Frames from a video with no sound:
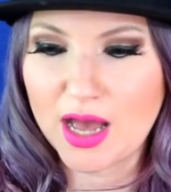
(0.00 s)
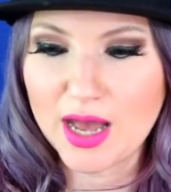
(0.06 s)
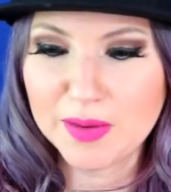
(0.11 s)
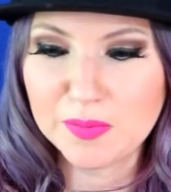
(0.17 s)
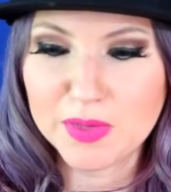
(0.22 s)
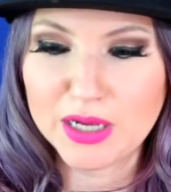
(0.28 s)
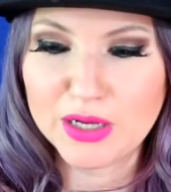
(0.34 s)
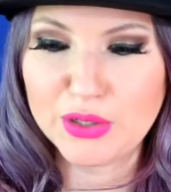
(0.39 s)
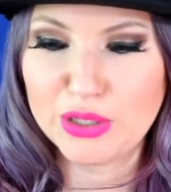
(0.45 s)

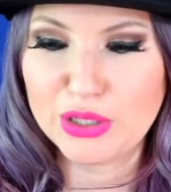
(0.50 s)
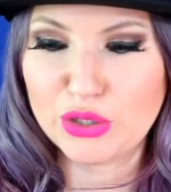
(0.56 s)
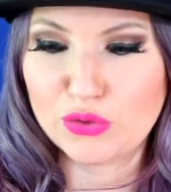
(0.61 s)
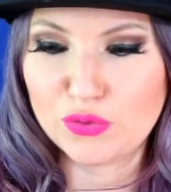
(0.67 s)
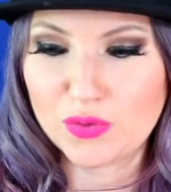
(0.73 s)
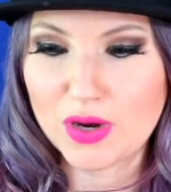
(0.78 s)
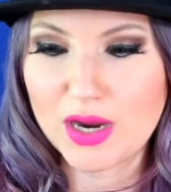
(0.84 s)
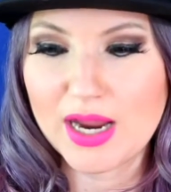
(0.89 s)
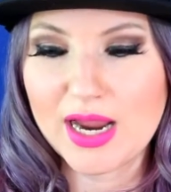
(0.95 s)
I'm not going
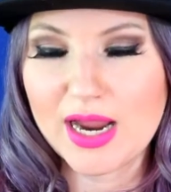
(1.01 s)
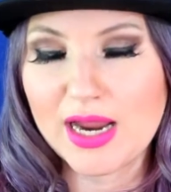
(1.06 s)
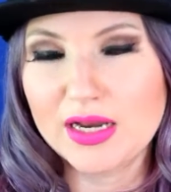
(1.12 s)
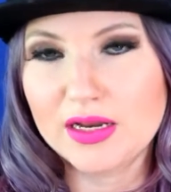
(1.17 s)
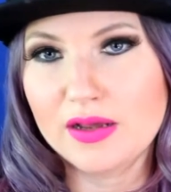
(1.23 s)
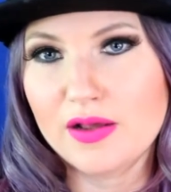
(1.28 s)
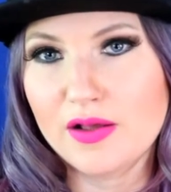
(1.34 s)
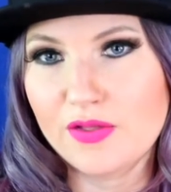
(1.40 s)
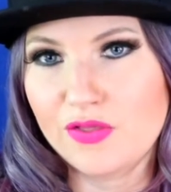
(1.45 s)
to
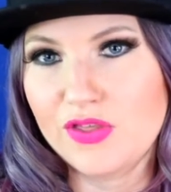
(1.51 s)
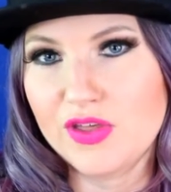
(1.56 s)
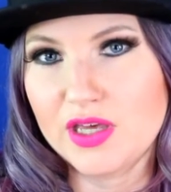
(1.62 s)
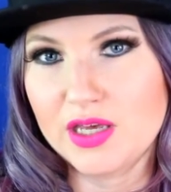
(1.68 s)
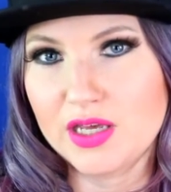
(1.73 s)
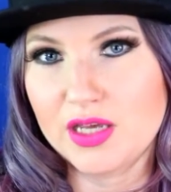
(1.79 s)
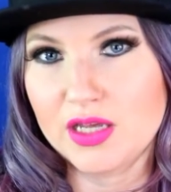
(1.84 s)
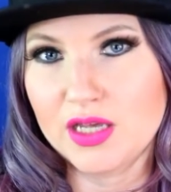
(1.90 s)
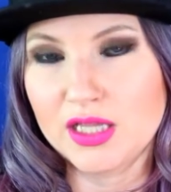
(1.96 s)
grade
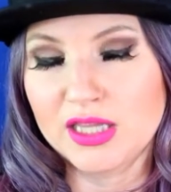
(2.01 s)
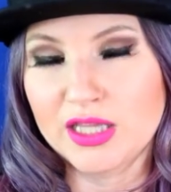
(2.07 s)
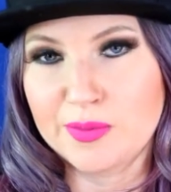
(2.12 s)
the